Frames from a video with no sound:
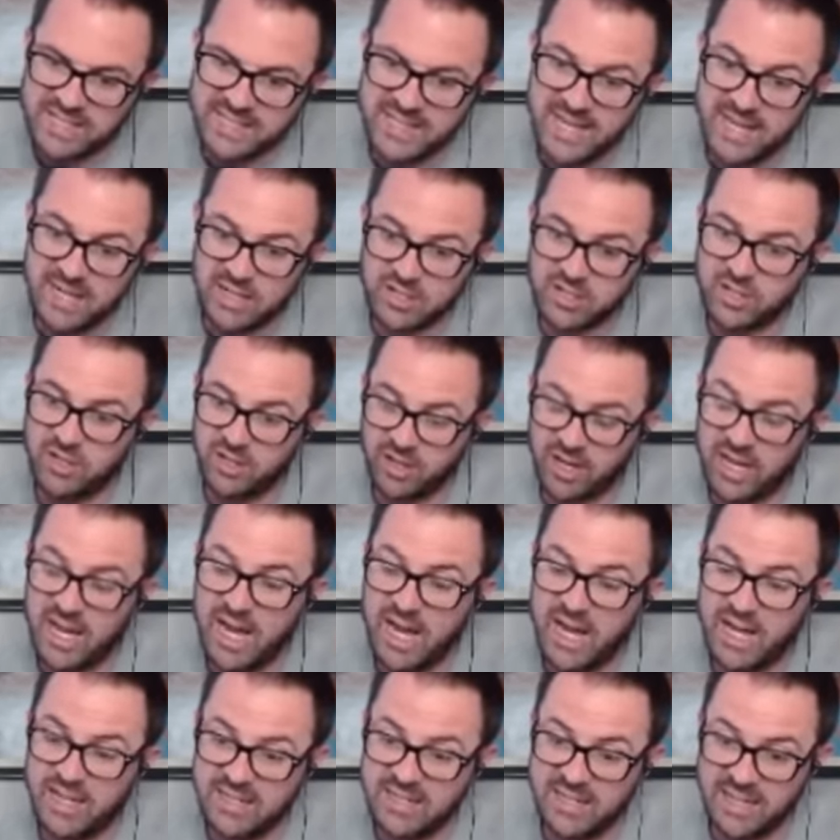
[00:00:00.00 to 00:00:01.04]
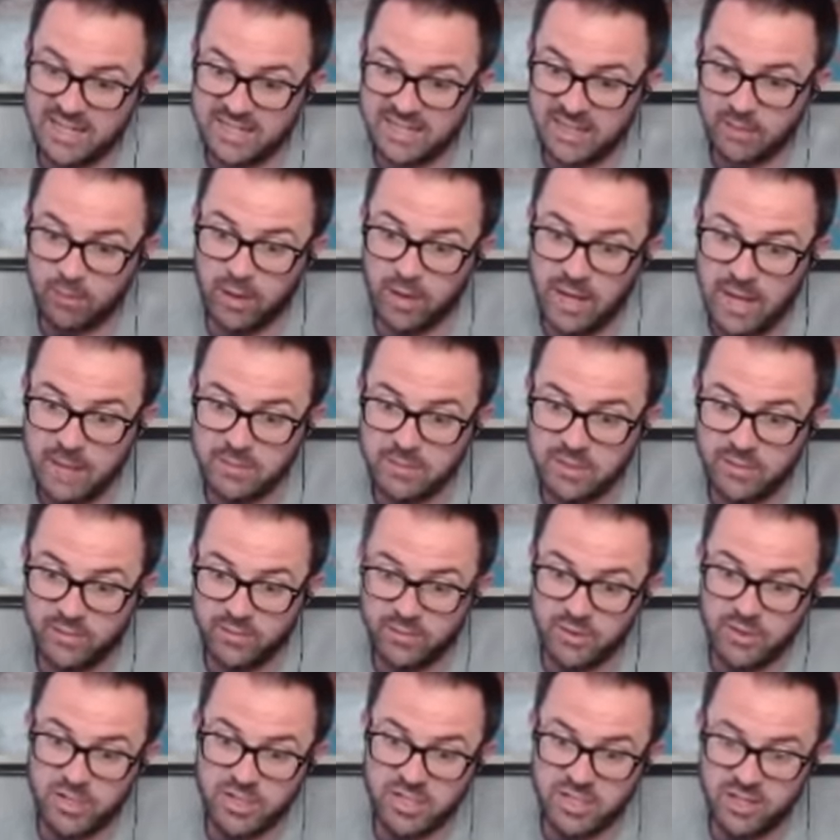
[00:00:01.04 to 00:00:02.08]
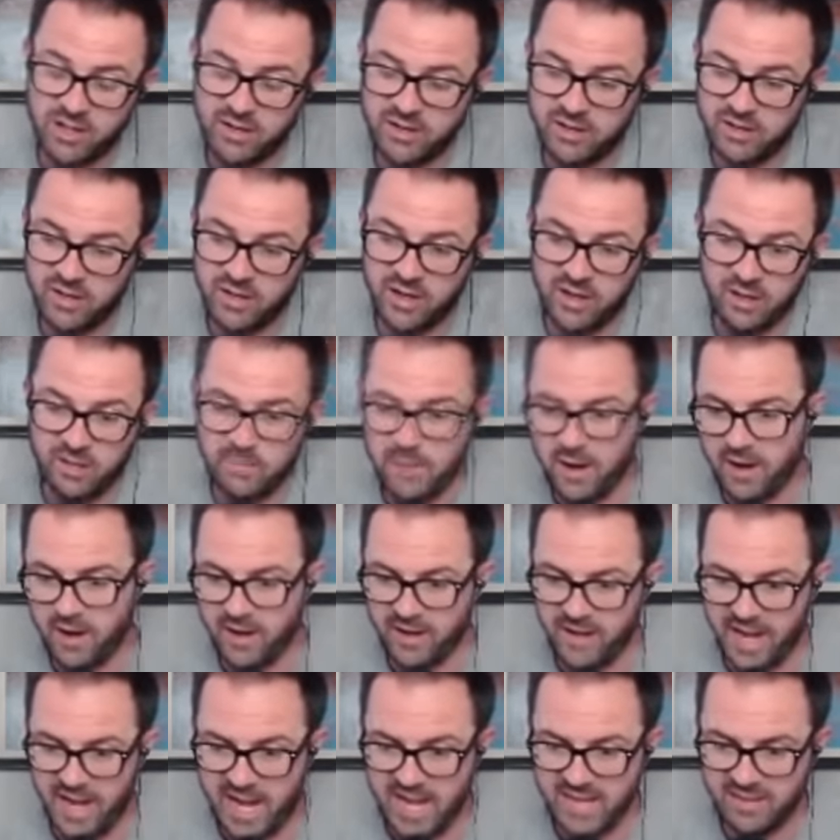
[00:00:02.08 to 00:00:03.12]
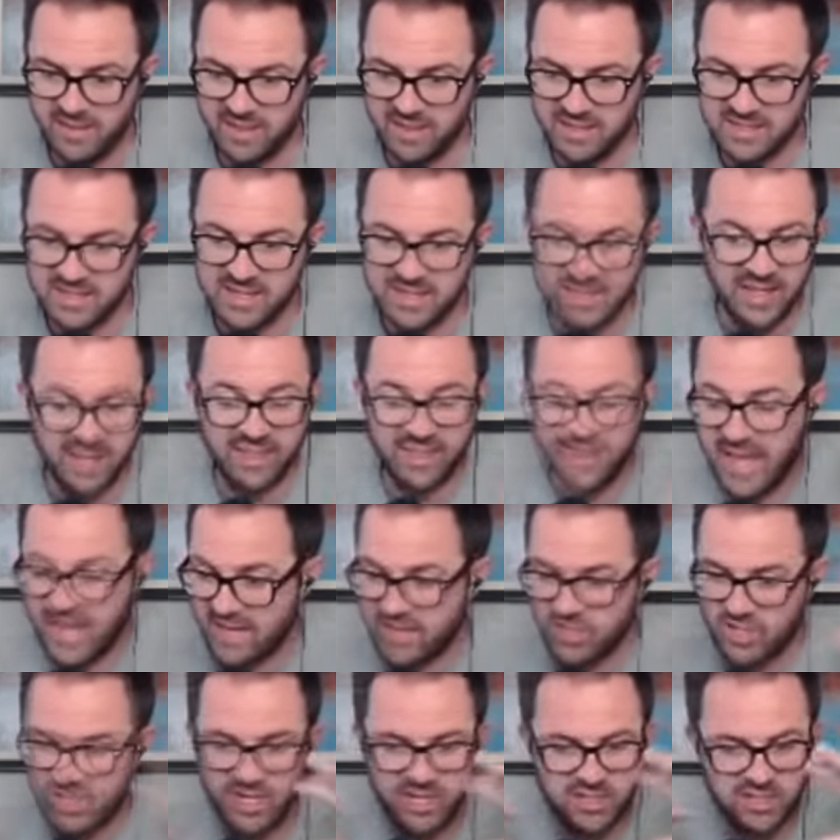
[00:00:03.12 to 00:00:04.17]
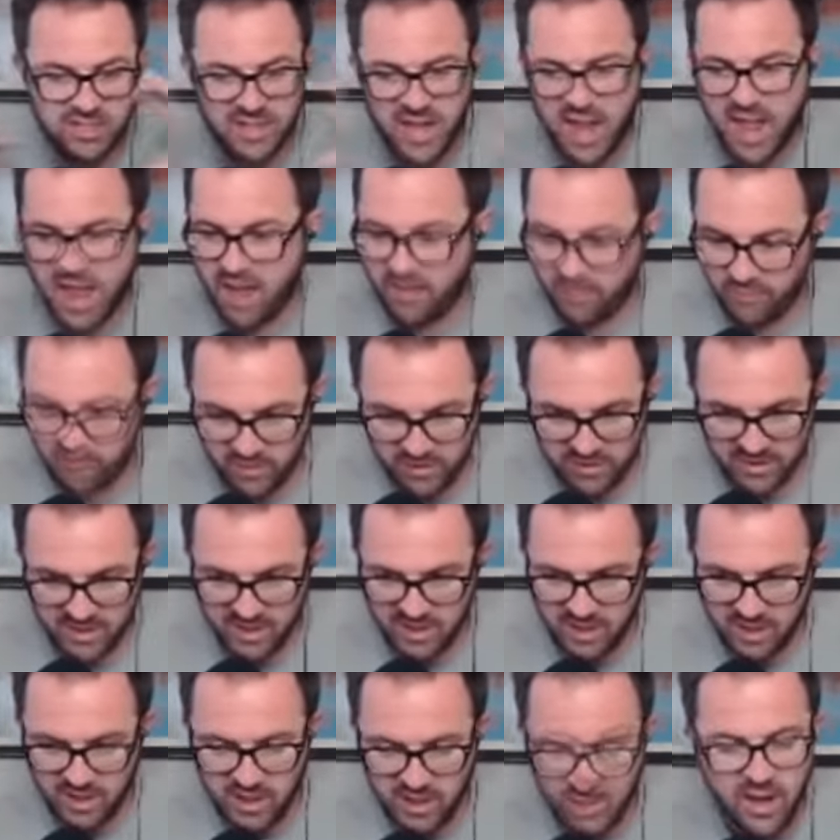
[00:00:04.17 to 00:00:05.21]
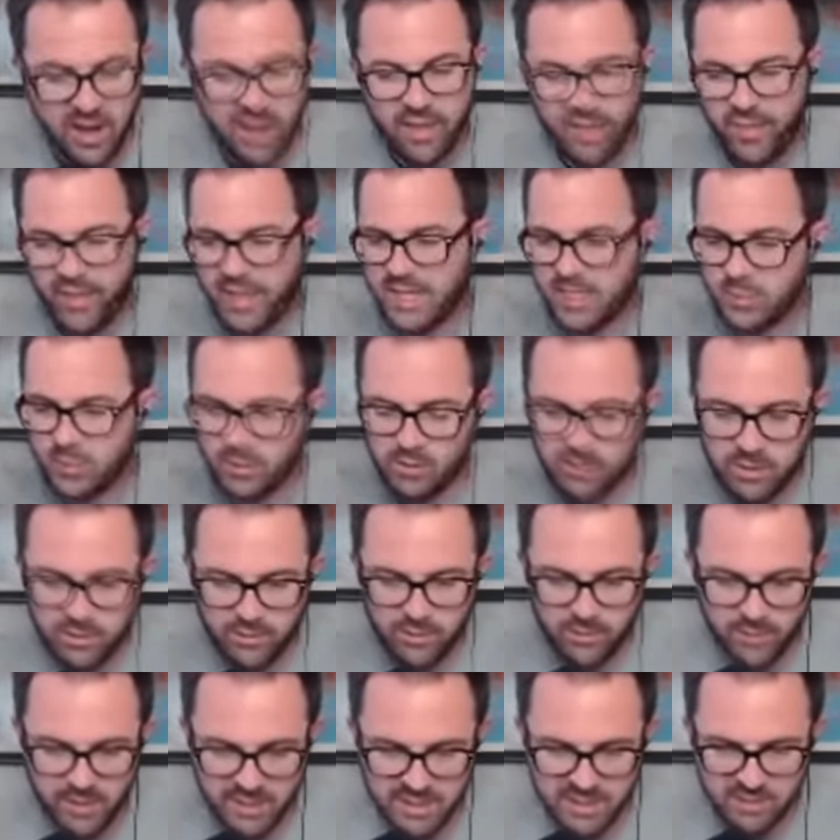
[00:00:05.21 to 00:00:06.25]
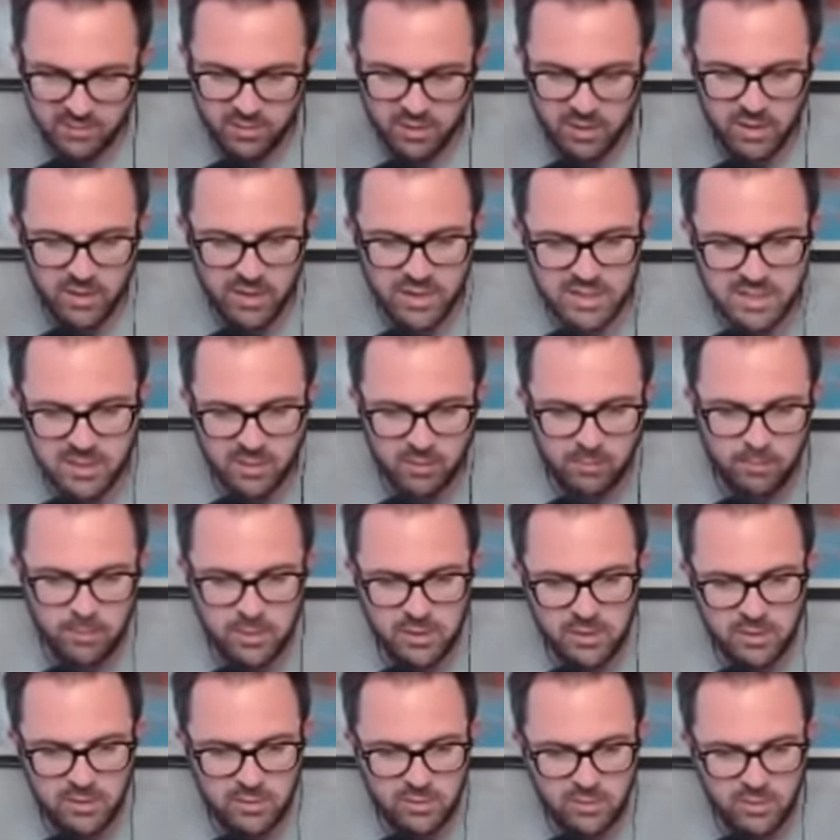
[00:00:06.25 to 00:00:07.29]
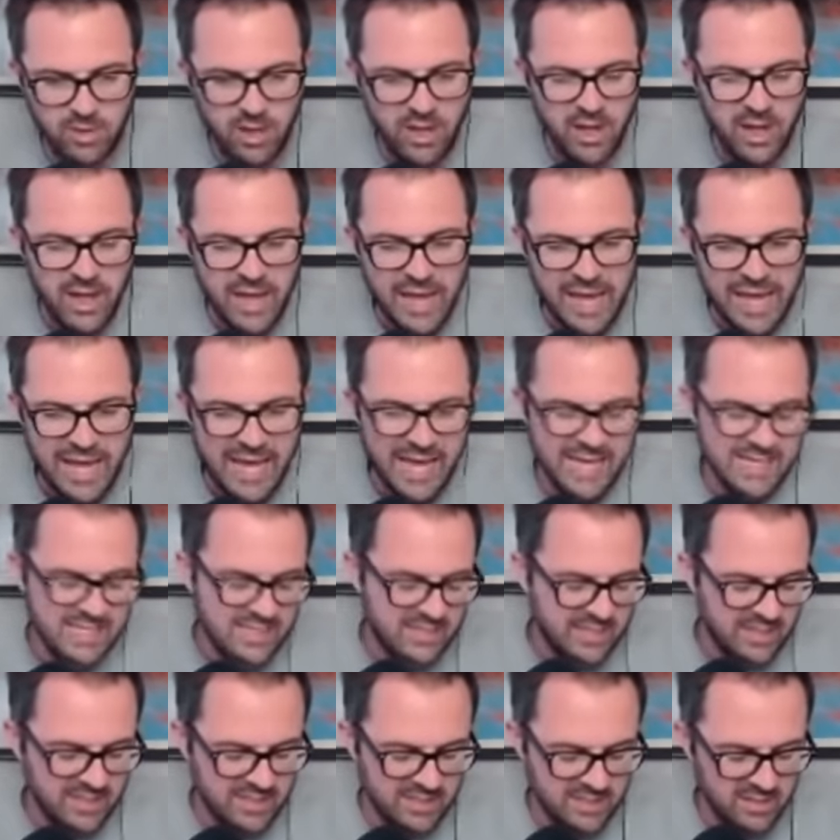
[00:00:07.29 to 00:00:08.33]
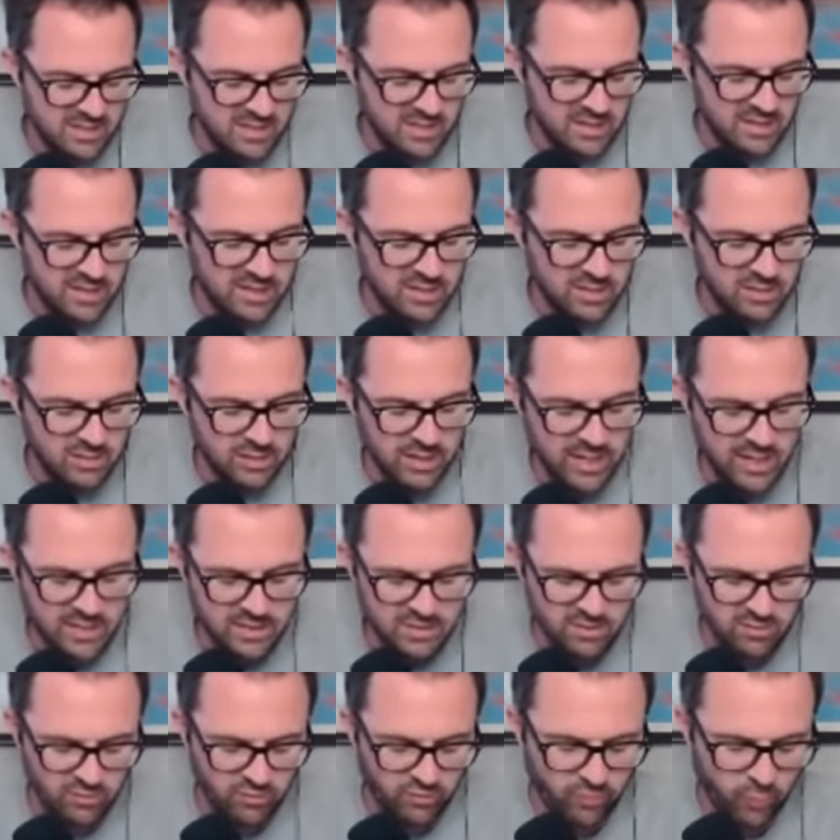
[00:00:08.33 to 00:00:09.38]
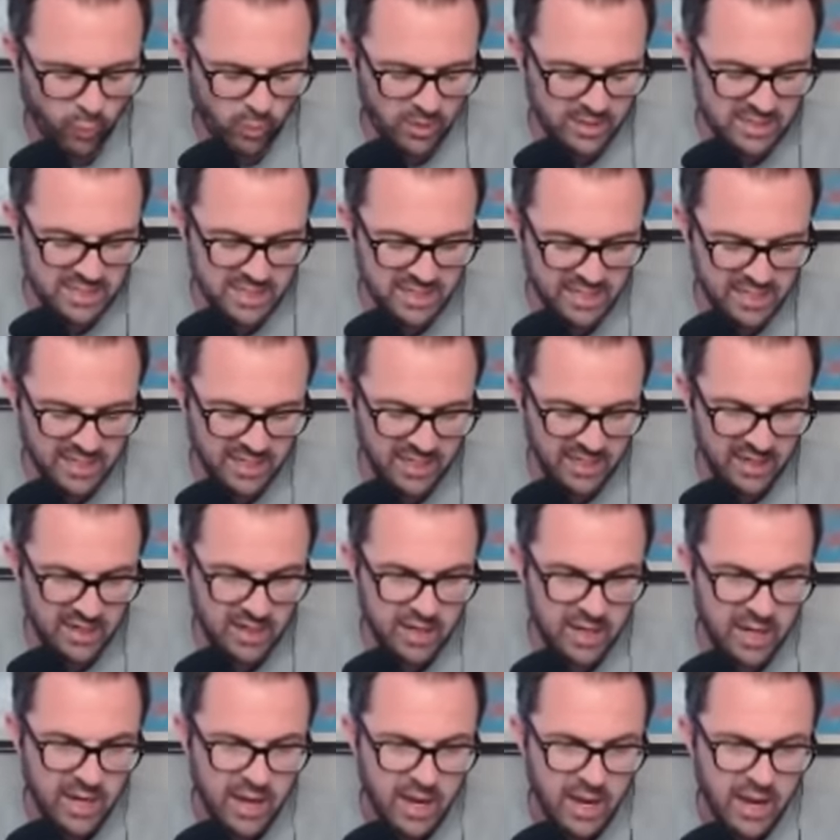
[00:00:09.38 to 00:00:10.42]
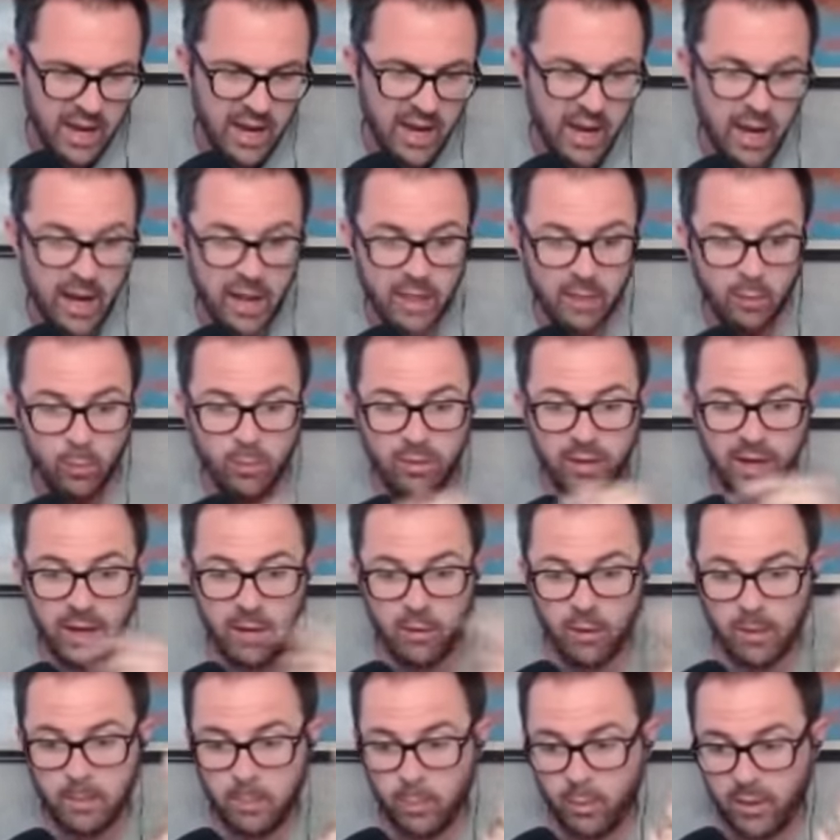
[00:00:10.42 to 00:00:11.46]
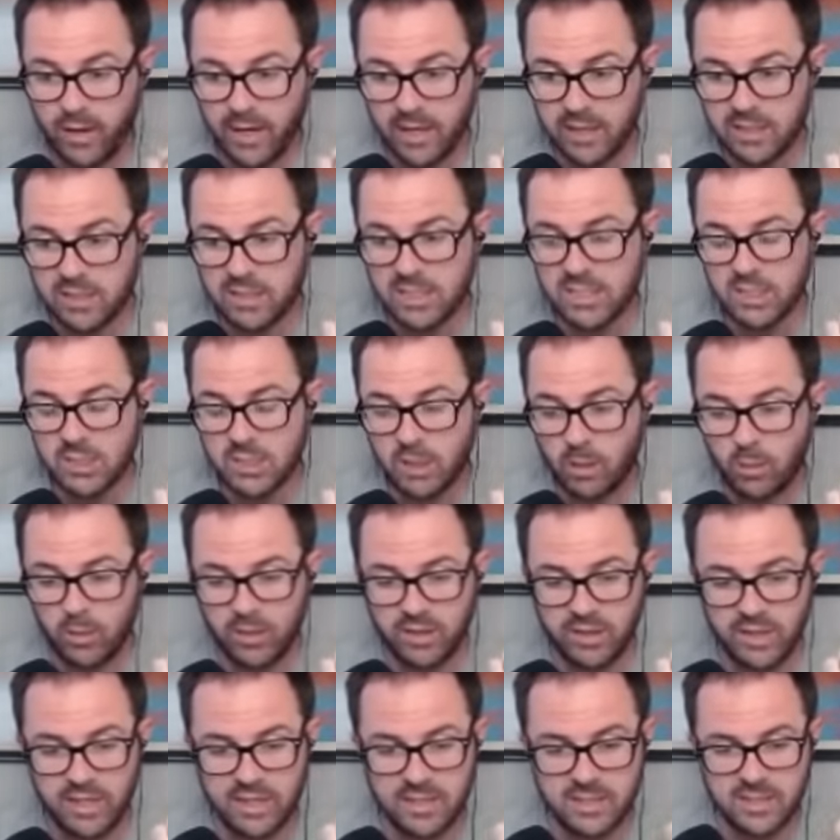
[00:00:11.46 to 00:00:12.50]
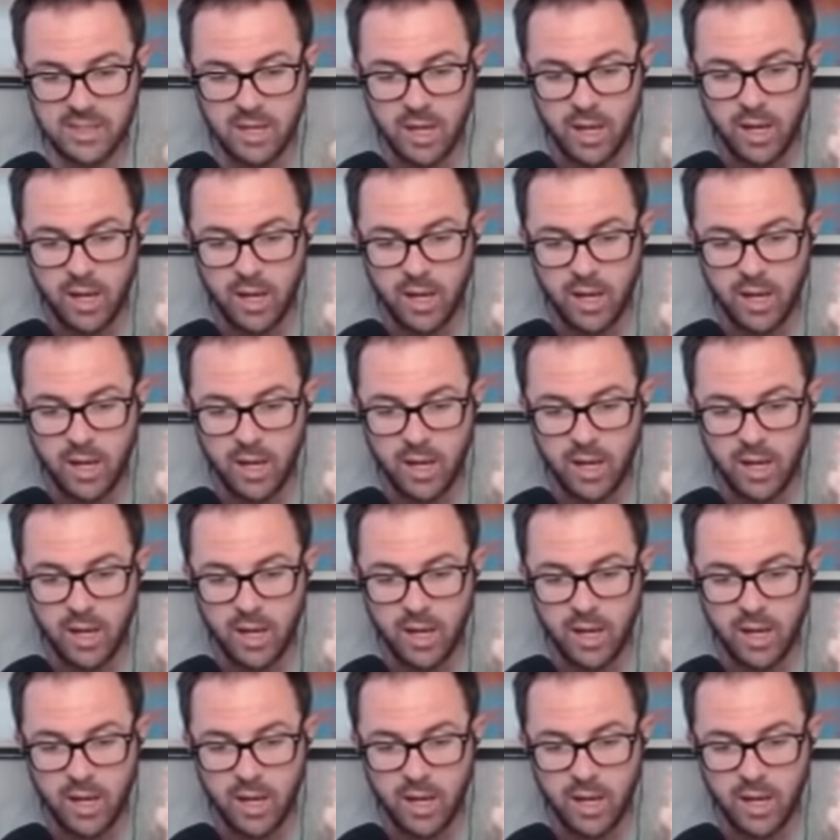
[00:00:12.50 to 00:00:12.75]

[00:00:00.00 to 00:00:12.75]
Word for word: that in a certain context, like what happens if your son or daughter married an atheist? Like that changes everything. That's where the rubber meets the road. And so yeah. Pew asked these in, in 2014. And, and the one thing I want to point out to start with is